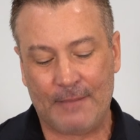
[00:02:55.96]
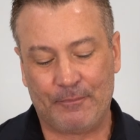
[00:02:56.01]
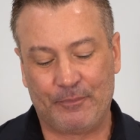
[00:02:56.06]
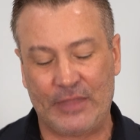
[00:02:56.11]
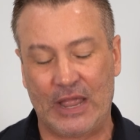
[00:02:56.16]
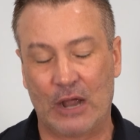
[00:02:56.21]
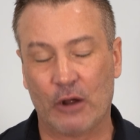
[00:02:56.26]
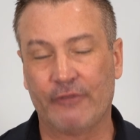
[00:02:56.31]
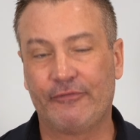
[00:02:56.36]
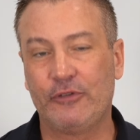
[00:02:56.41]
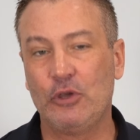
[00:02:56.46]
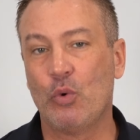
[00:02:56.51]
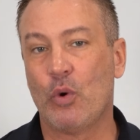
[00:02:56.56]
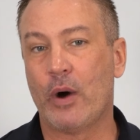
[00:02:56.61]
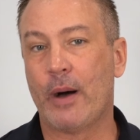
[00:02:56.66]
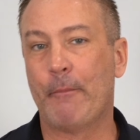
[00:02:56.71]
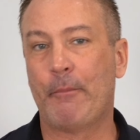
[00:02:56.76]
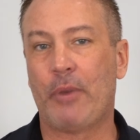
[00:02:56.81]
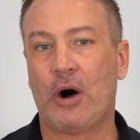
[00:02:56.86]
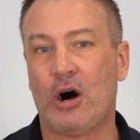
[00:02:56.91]
Now, if you
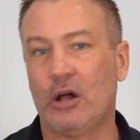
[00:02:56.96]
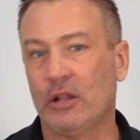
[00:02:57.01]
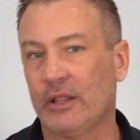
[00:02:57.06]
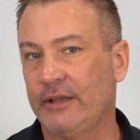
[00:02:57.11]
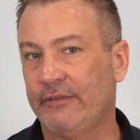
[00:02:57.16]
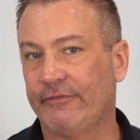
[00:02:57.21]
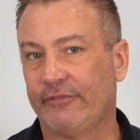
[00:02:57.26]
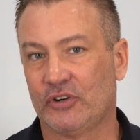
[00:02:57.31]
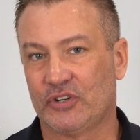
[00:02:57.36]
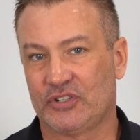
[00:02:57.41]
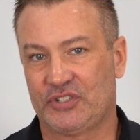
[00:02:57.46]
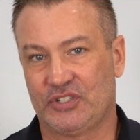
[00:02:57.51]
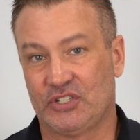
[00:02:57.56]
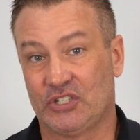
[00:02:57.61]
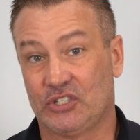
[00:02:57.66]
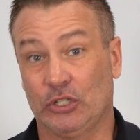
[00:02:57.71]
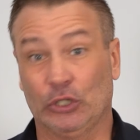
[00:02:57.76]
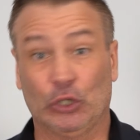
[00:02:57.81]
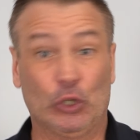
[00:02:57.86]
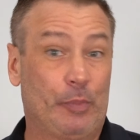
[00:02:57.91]
want ball in
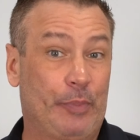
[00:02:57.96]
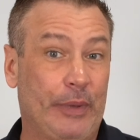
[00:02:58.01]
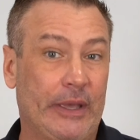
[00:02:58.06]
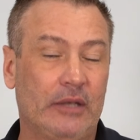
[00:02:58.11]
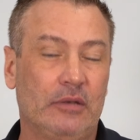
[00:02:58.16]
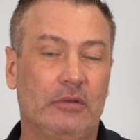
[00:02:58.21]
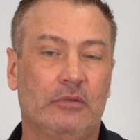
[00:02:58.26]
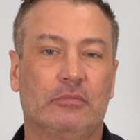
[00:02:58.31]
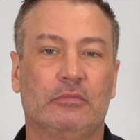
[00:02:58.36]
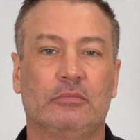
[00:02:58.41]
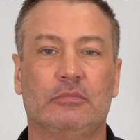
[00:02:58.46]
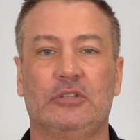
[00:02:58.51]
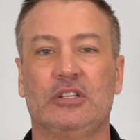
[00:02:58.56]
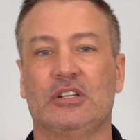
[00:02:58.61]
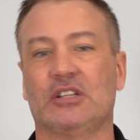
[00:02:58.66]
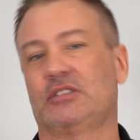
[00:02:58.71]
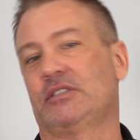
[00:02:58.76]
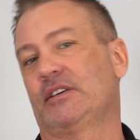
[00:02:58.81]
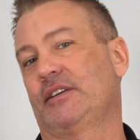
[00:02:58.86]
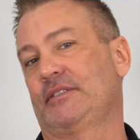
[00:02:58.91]
versus loop in, you
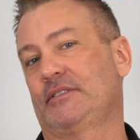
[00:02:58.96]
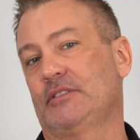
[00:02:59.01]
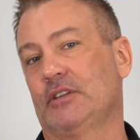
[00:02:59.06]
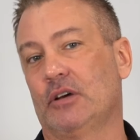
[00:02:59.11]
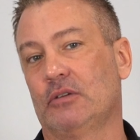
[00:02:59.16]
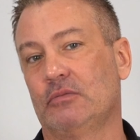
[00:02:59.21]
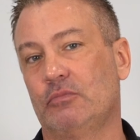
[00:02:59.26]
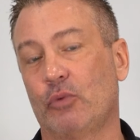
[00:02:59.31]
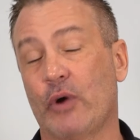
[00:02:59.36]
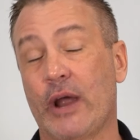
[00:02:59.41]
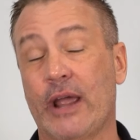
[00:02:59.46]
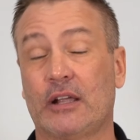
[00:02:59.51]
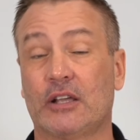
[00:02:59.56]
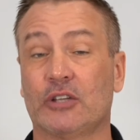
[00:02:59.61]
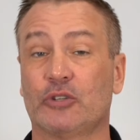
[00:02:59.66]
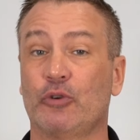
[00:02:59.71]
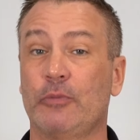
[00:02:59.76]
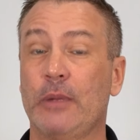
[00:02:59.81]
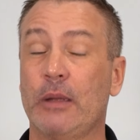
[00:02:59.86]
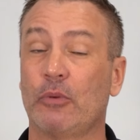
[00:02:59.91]
just let us know, right?
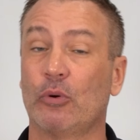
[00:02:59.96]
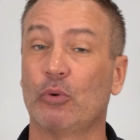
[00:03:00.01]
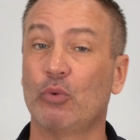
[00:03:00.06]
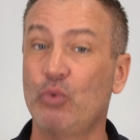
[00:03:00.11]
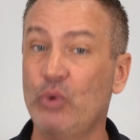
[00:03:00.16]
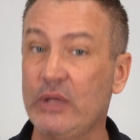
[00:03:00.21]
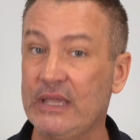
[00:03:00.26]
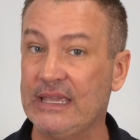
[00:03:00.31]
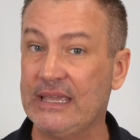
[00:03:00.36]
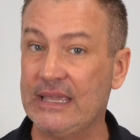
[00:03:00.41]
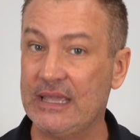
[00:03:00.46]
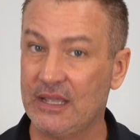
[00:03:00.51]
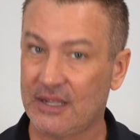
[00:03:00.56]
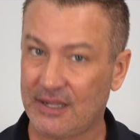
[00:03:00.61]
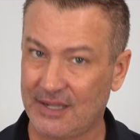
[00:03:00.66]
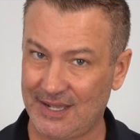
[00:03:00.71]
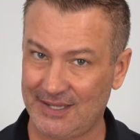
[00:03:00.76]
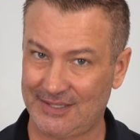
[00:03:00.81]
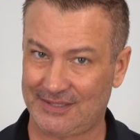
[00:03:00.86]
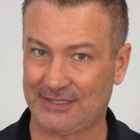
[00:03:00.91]
Because remember, we
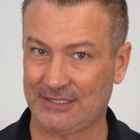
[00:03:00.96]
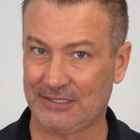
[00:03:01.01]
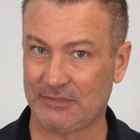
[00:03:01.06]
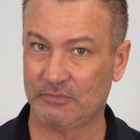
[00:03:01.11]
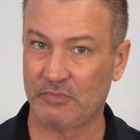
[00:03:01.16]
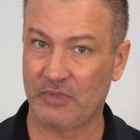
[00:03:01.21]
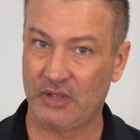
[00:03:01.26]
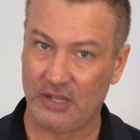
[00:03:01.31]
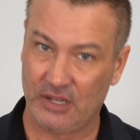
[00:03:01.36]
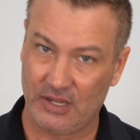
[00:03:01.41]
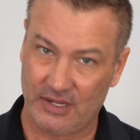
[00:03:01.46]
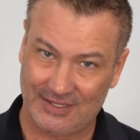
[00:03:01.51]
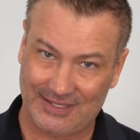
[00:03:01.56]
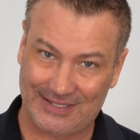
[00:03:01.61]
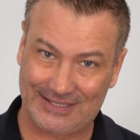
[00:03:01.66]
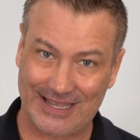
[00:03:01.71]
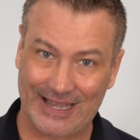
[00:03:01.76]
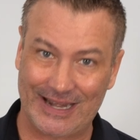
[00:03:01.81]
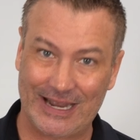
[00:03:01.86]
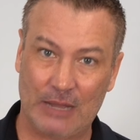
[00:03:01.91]
custom
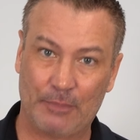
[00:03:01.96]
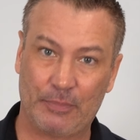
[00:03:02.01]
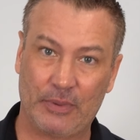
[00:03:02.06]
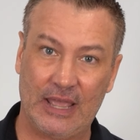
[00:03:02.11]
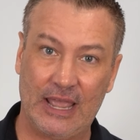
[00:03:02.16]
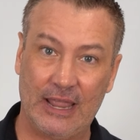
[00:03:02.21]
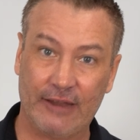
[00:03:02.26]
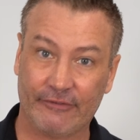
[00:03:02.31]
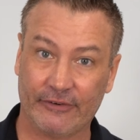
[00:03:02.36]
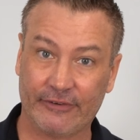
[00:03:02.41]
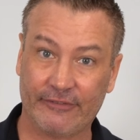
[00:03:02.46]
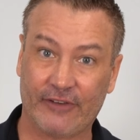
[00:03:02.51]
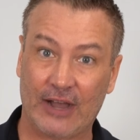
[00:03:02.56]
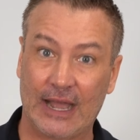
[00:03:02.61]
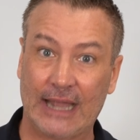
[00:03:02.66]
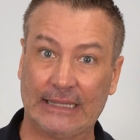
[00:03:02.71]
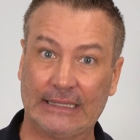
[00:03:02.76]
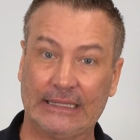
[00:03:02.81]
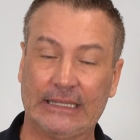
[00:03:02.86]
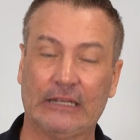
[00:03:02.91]
set up every
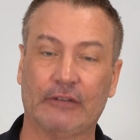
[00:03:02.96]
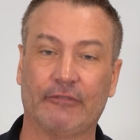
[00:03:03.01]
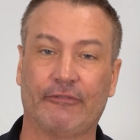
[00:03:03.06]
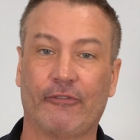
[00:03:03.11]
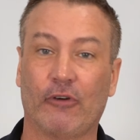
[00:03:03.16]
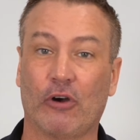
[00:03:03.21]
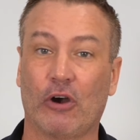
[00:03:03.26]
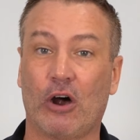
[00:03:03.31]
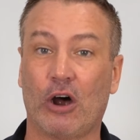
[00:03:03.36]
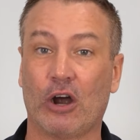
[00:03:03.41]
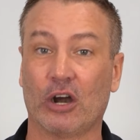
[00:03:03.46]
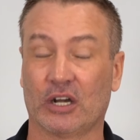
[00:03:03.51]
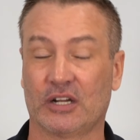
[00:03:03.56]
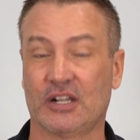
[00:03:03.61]
violin for our